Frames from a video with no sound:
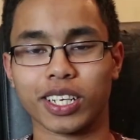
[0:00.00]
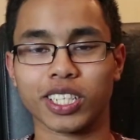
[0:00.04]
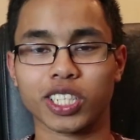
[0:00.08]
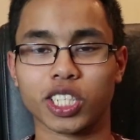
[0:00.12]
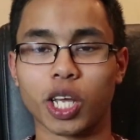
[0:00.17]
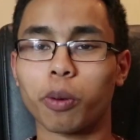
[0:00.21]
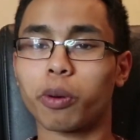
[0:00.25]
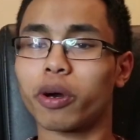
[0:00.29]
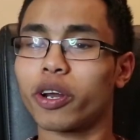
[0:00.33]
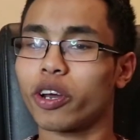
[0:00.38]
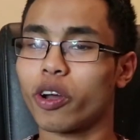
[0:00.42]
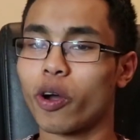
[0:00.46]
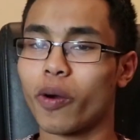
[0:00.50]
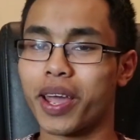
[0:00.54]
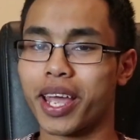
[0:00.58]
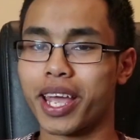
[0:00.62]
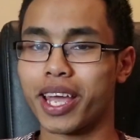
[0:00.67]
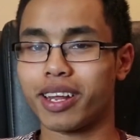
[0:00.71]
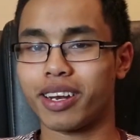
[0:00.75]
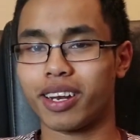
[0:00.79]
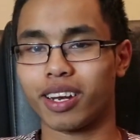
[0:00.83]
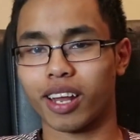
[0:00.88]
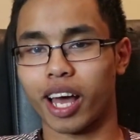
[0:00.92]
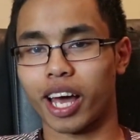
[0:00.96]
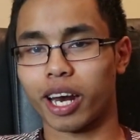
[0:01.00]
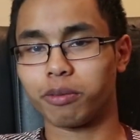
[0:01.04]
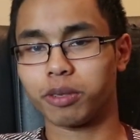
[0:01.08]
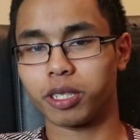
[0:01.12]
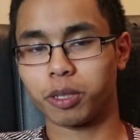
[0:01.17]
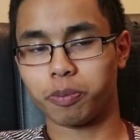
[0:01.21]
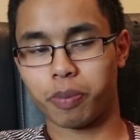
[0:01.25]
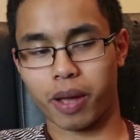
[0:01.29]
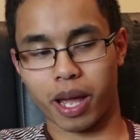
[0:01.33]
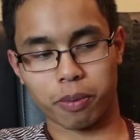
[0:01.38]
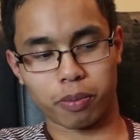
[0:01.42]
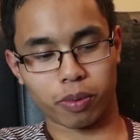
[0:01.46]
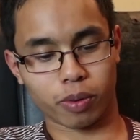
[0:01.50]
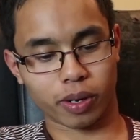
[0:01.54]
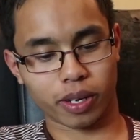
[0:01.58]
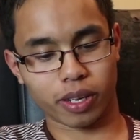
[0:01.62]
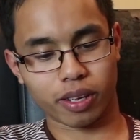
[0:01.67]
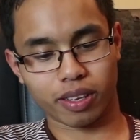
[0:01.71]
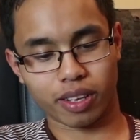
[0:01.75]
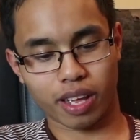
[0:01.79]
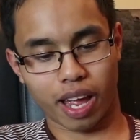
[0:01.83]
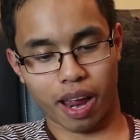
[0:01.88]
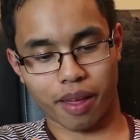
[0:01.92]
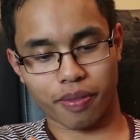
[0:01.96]
So I'm going to go ahead and light up this bad boy,
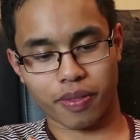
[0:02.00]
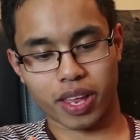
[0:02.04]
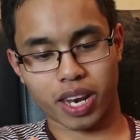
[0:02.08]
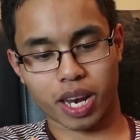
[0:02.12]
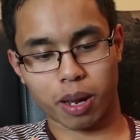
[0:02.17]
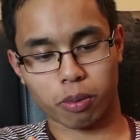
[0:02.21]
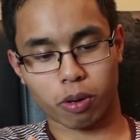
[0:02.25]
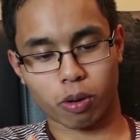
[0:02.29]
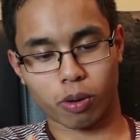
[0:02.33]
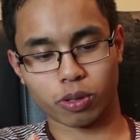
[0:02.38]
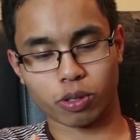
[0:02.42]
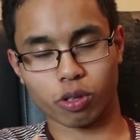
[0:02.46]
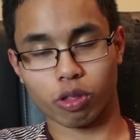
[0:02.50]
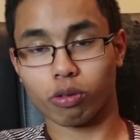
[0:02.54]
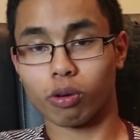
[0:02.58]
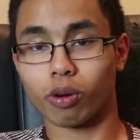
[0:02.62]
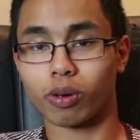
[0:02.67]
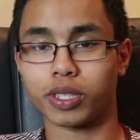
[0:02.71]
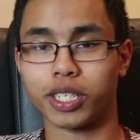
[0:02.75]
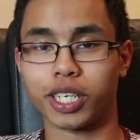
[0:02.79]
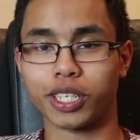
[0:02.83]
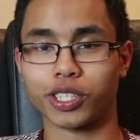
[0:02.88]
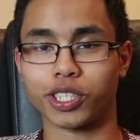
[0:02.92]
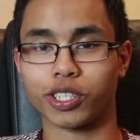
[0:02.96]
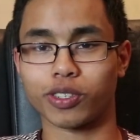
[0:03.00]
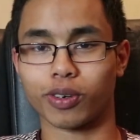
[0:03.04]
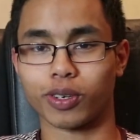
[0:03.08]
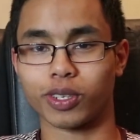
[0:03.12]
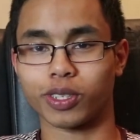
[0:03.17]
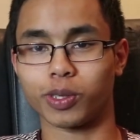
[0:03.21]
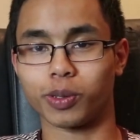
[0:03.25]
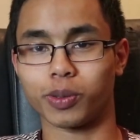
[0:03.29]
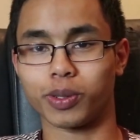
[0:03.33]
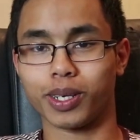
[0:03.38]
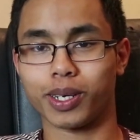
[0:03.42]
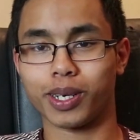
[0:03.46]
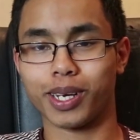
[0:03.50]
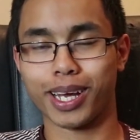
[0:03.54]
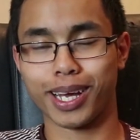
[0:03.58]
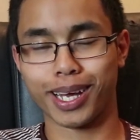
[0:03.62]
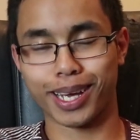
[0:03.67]
and then I'm going to throw a texture onto it.